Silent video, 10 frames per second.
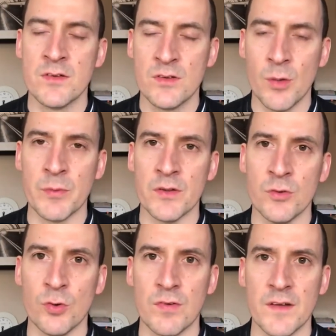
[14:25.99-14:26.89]
dominant
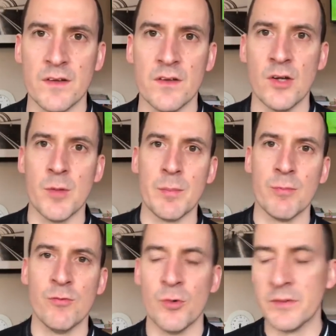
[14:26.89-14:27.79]
North London derby
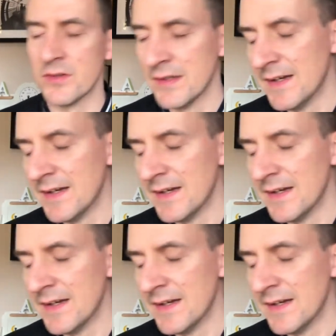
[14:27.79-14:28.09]
performance,